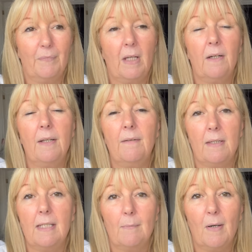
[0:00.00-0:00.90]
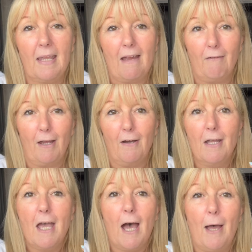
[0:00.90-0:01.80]
I know this is my area,
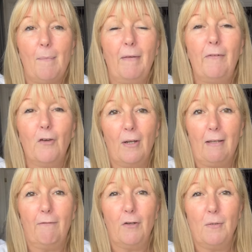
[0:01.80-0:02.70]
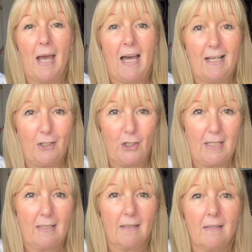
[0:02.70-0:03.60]
if you've got any food
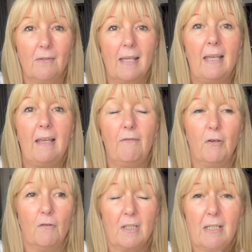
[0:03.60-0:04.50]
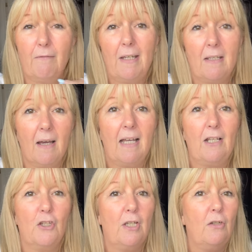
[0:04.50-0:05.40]
allergies. So say if you've got a severe nut
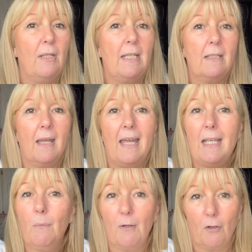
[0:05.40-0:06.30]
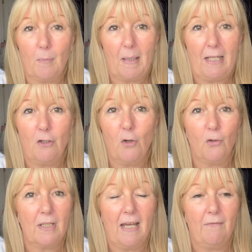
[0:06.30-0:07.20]
allergy and you need anyone on the plane
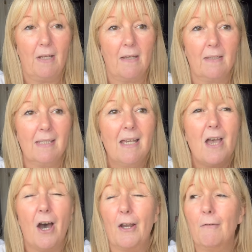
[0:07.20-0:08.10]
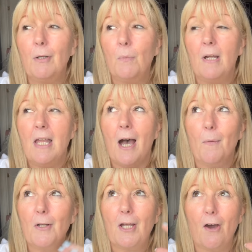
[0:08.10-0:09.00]
not to have nuts. I want
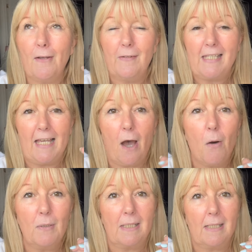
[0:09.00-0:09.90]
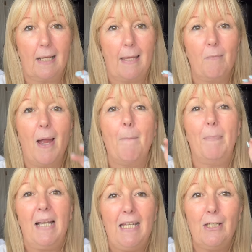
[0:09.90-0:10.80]
to kind of set a whole disclaimer out.
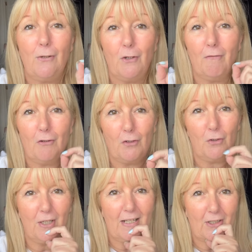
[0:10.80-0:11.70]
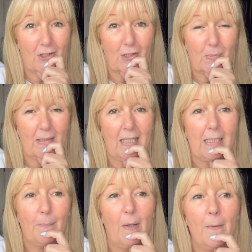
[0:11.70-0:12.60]
Please do your own due diligence with
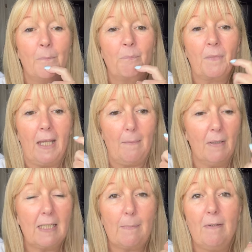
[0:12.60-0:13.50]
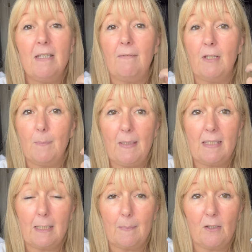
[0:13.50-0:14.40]
this. But in my experience, if you speak
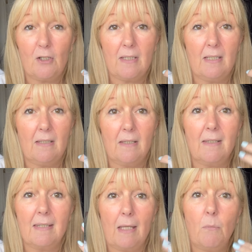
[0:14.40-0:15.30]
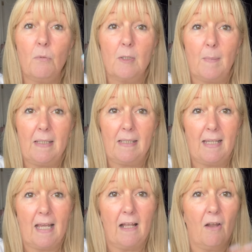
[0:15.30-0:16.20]
to special assistants, they will speak to the
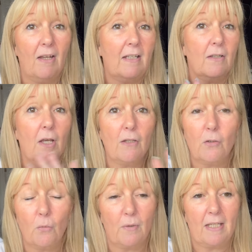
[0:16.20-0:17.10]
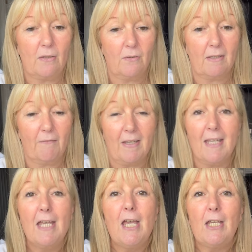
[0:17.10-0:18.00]
airline and sort all that sort of stuff out.
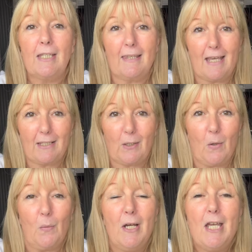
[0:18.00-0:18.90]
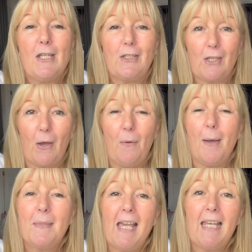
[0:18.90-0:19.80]
So that's cool. So
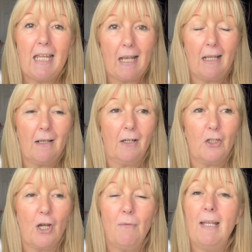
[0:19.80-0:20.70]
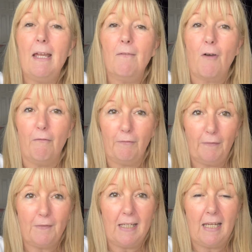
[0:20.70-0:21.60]
I'm taking hand luggage only. I've got
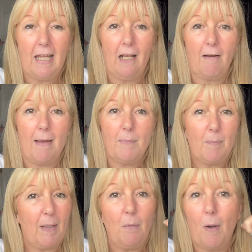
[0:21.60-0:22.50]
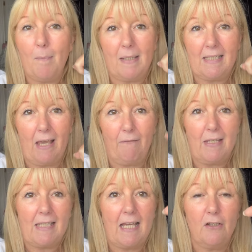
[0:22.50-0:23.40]
15 kilograms, but it won't be as heavy
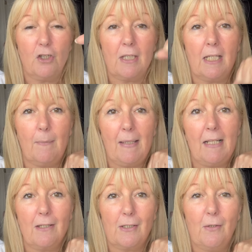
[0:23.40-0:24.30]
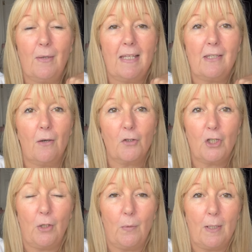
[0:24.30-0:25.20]
as that. It's just going to be a little suitcase that I'll
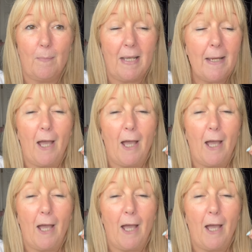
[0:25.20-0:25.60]
show you in a minute.